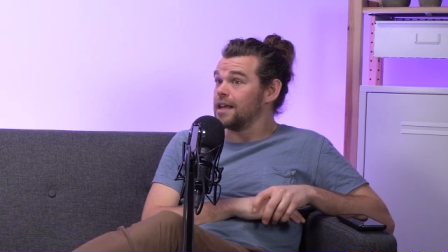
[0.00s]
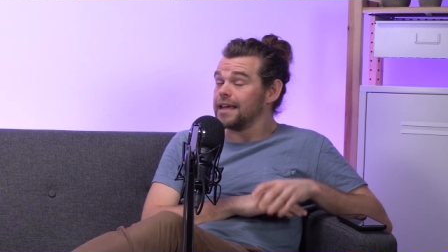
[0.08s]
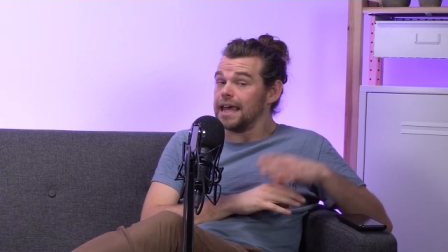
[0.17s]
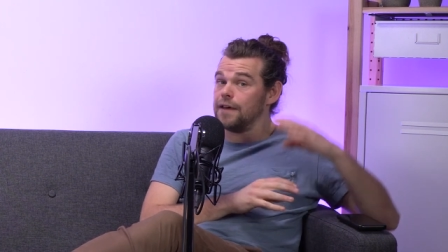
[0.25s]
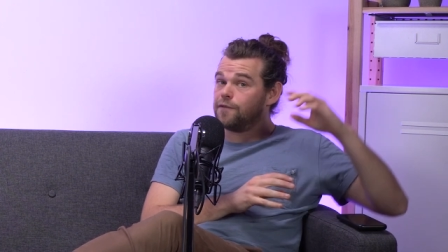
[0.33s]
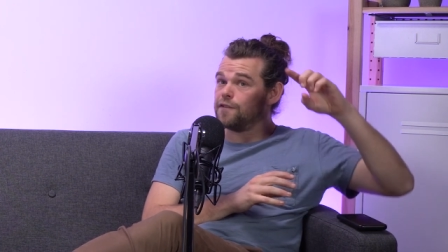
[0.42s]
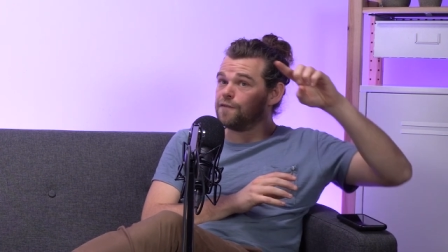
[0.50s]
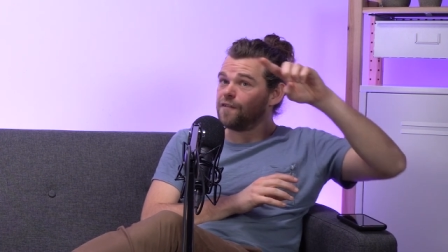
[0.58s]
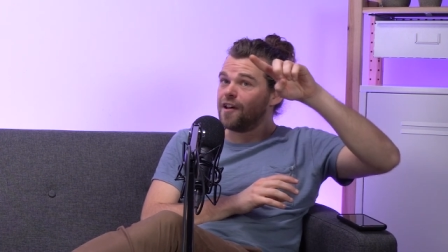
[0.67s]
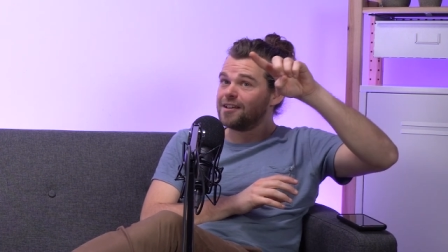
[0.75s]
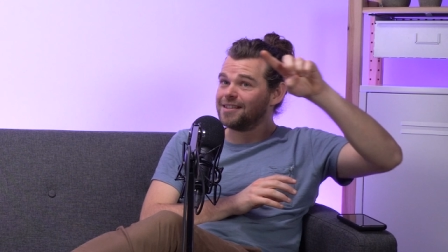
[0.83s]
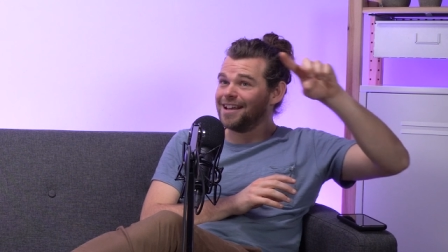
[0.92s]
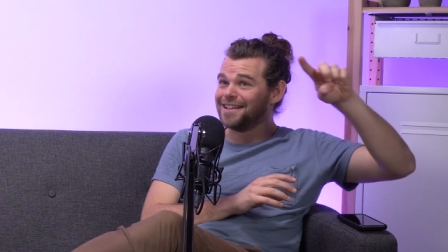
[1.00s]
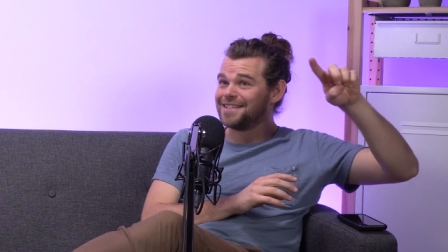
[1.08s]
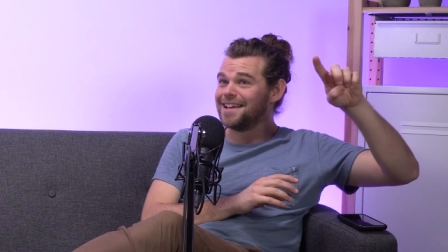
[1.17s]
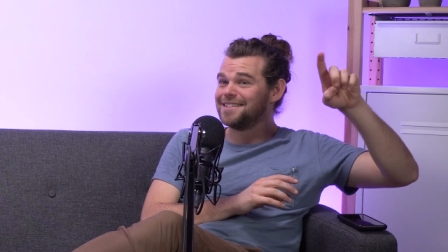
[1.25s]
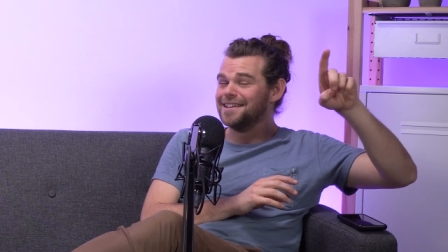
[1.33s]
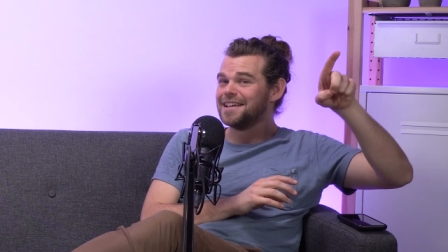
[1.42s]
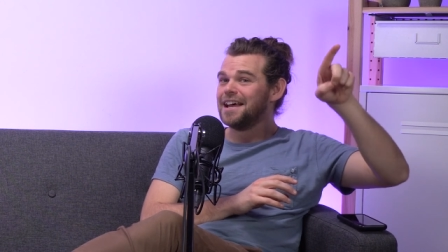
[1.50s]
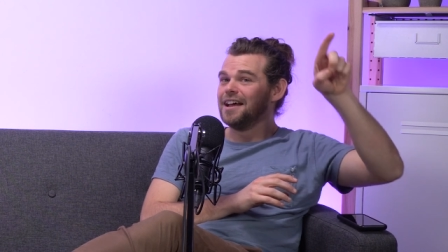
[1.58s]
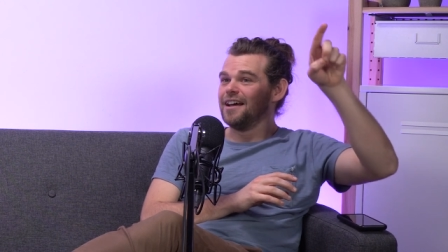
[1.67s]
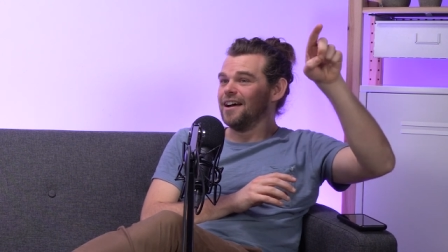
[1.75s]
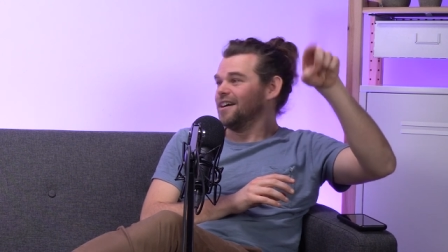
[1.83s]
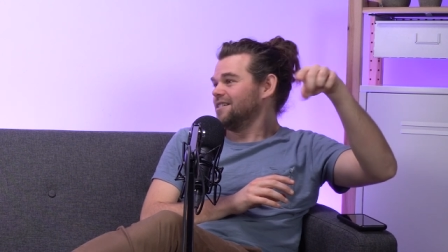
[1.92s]
Like, if the first thing it says is,
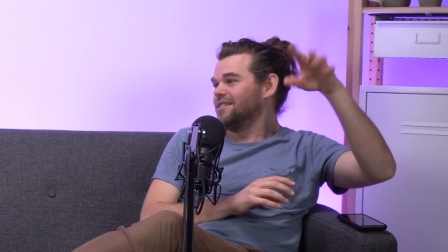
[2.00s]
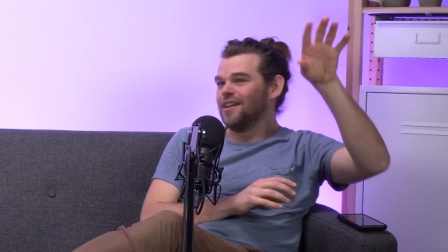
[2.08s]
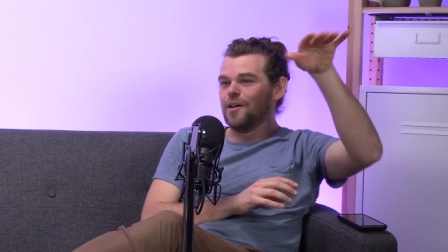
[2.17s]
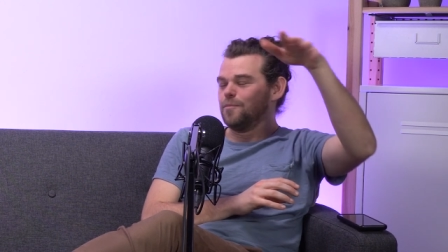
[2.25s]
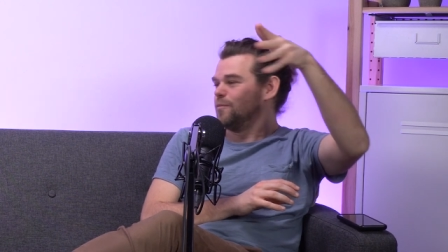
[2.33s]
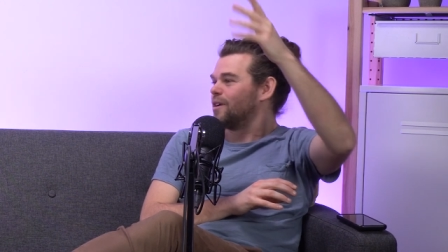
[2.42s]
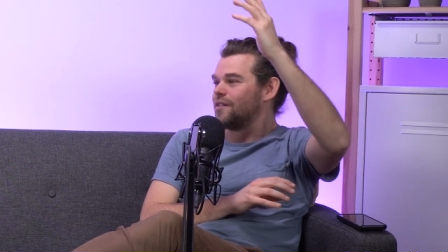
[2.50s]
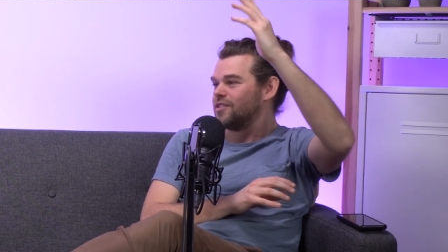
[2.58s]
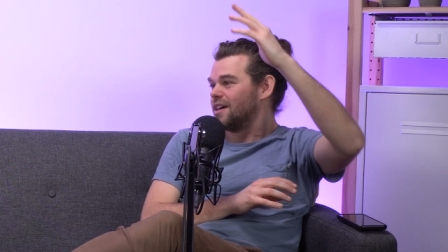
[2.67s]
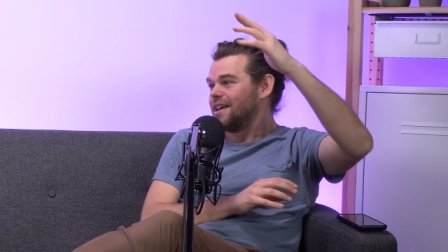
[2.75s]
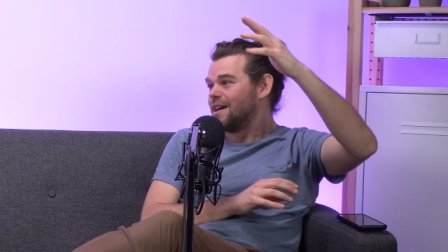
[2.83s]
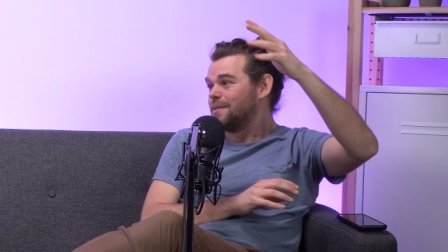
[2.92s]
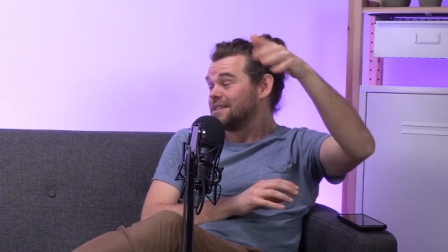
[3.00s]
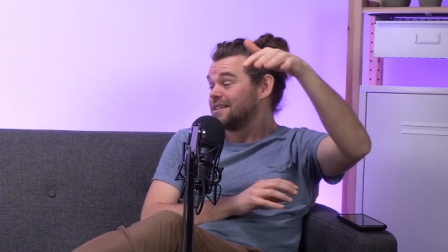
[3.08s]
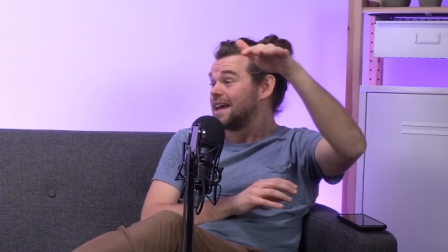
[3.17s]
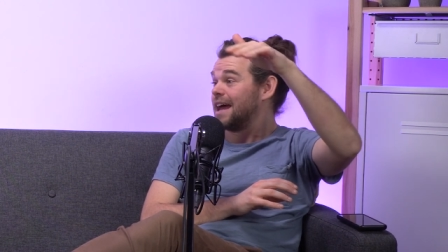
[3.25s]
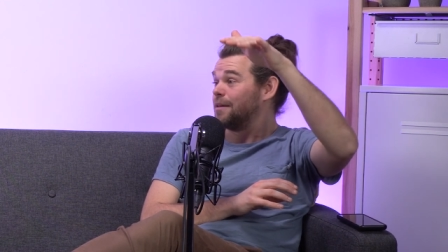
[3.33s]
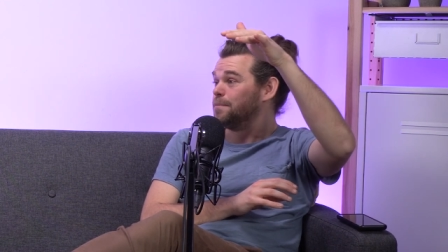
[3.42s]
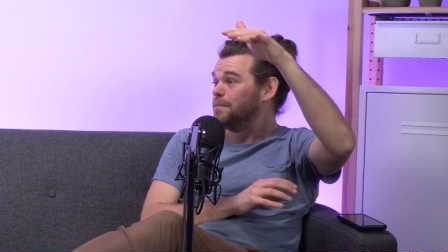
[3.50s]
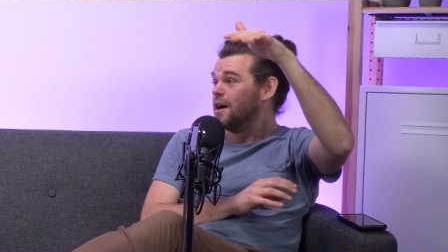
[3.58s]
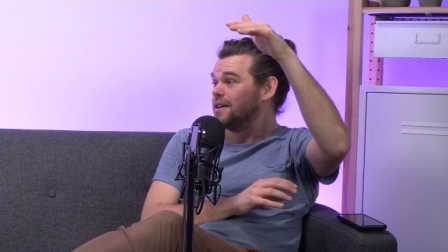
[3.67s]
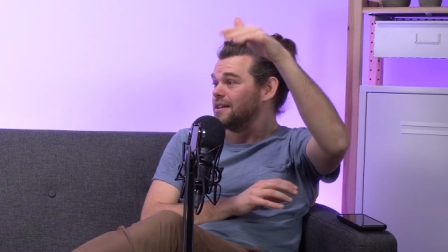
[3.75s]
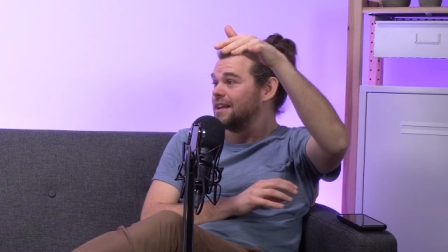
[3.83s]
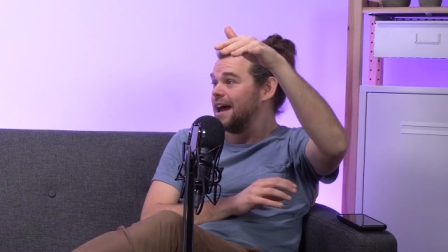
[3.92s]
uh, you know, whatever their name is, is getting
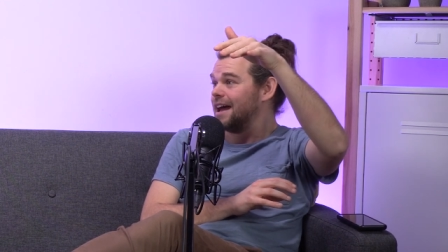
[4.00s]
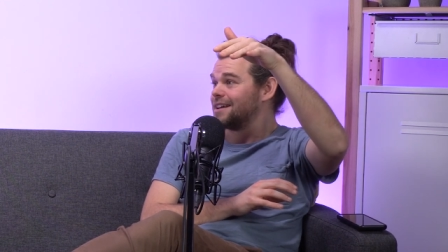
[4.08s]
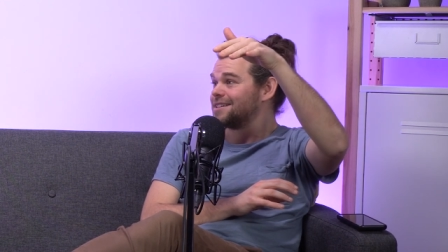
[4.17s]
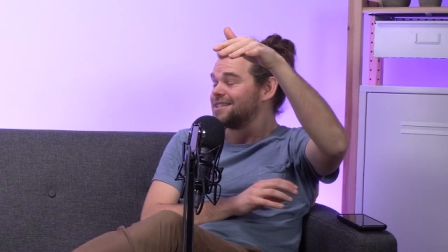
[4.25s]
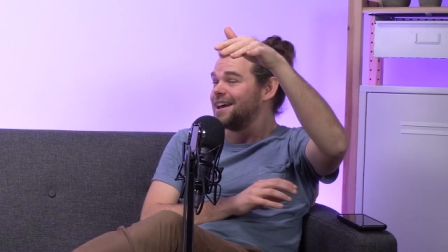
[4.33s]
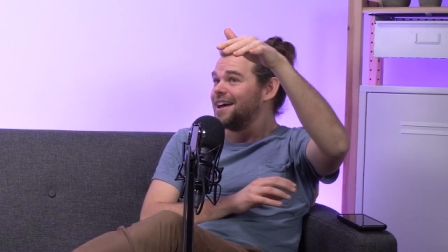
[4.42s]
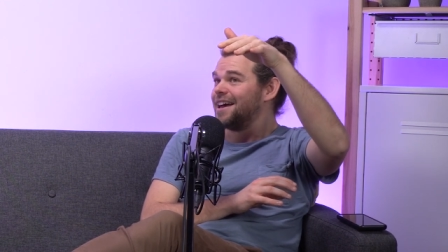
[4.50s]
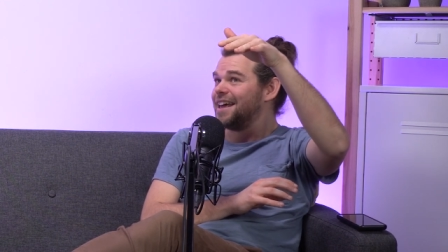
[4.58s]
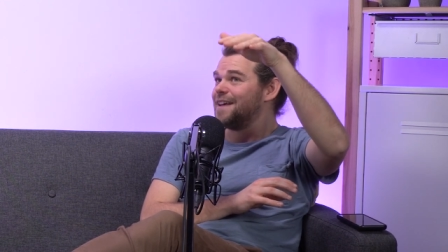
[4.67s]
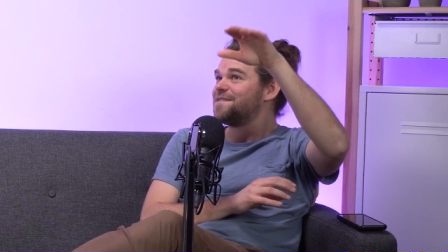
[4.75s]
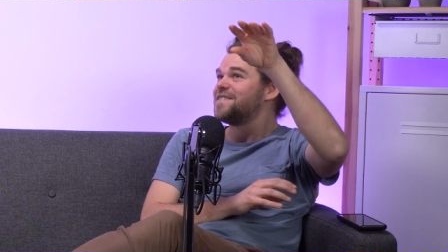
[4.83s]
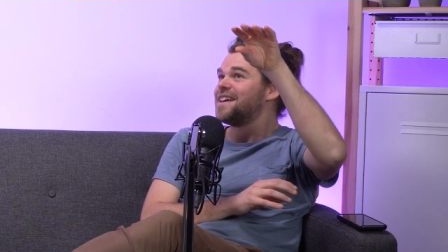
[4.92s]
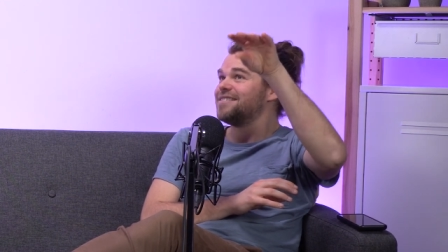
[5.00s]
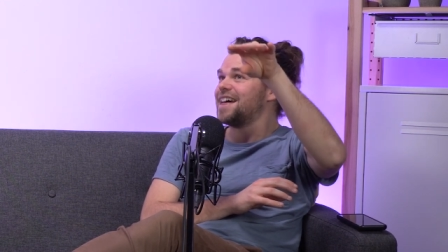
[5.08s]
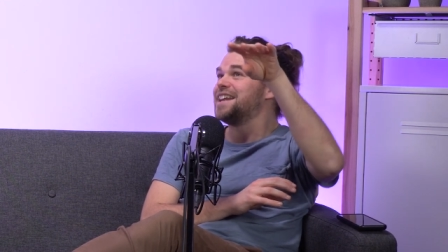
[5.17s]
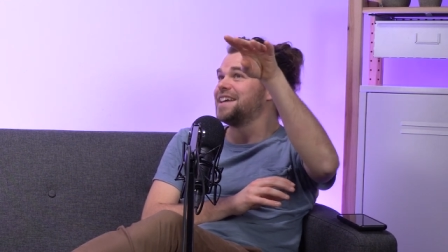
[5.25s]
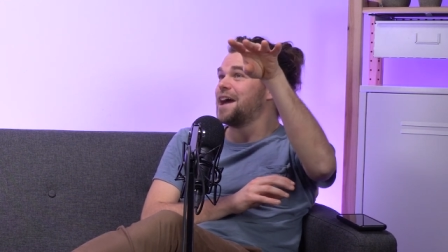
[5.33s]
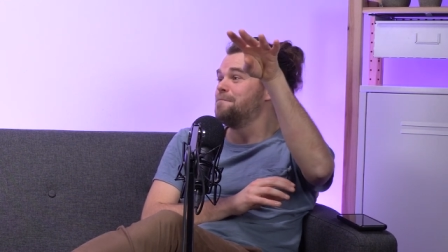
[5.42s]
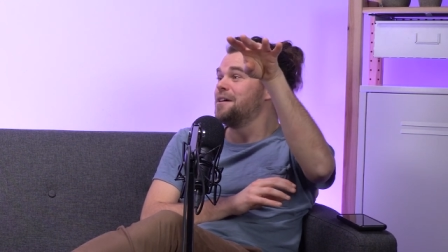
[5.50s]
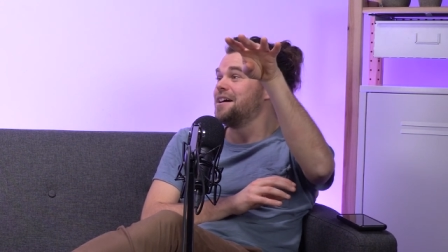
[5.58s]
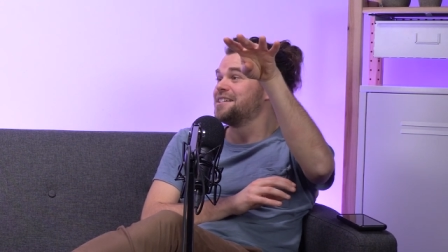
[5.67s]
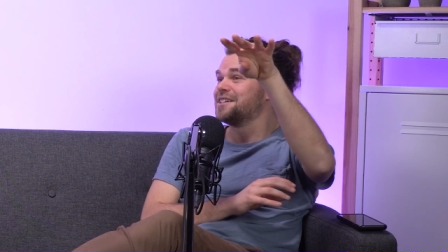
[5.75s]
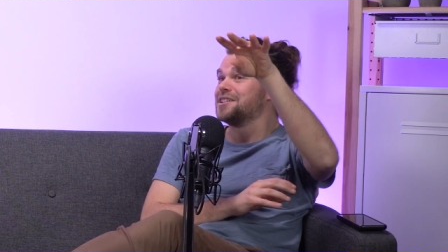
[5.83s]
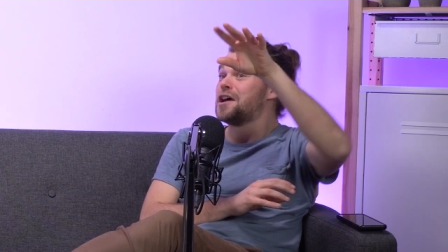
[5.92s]
murdered next, if they then get
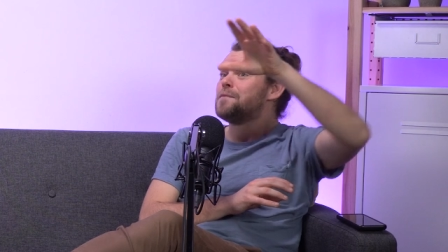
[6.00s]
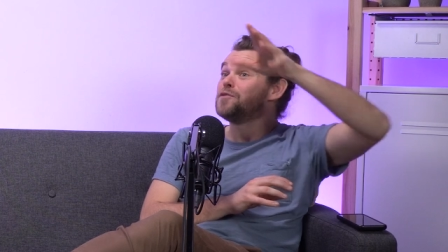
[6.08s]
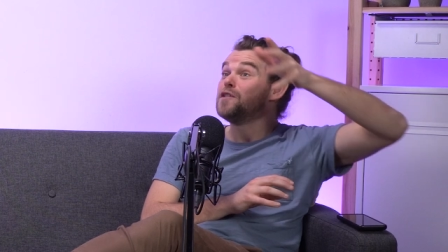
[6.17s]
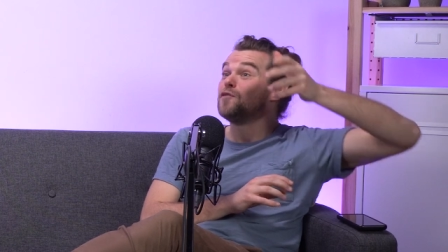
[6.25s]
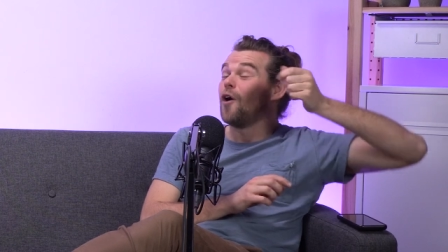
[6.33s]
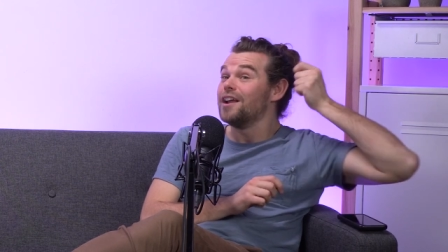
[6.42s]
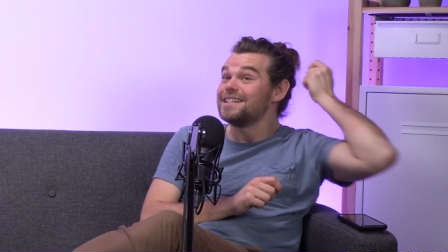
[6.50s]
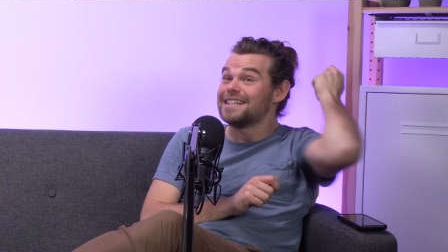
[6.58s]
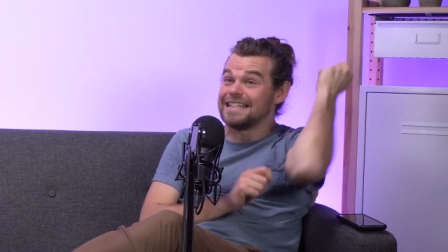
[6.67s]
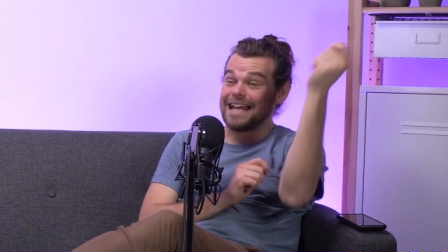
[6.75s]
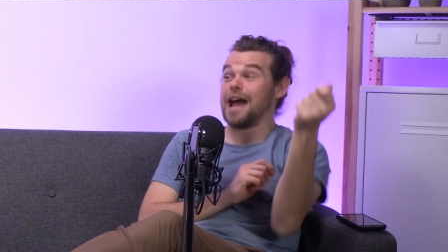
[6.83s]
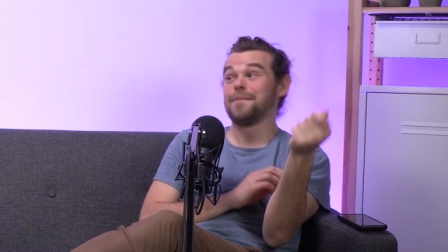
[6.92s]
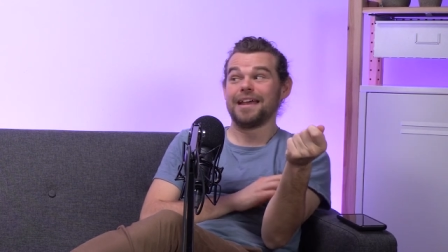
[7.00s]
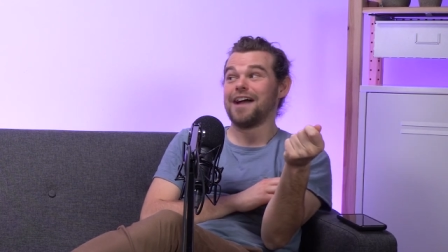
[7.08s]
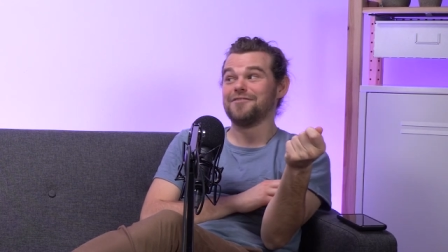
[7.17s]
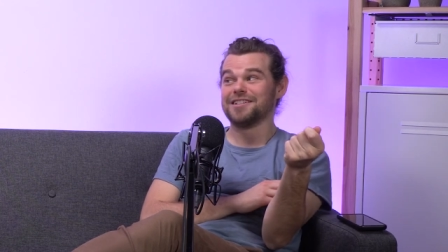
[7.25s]
murdered, you've got damning